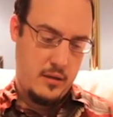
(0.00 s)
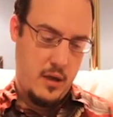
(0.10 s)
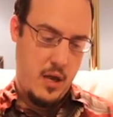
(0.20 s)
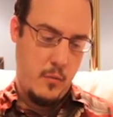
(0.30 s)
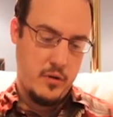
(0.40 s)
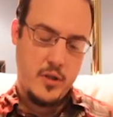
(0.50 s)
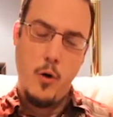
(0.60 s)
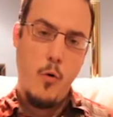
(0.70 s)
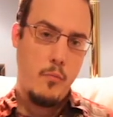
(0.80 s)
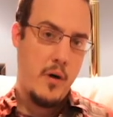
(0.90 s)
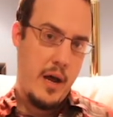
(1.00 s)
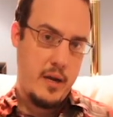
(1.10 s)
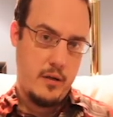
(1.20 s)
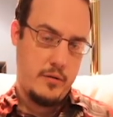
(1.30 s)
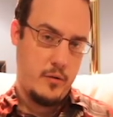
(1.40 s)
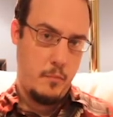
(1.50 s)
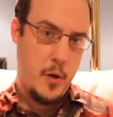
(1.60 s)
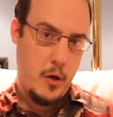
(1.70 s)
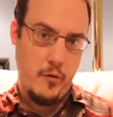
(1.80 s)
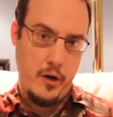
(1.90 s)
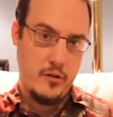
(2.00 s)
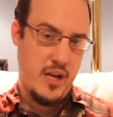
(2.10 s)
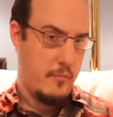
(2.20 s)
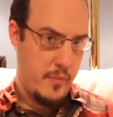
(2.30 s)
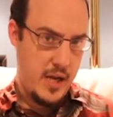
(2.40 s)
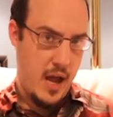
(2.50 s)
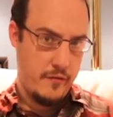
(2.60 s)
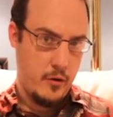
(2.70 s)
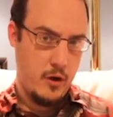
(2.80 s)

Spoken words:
He was told by his superiors at B.F.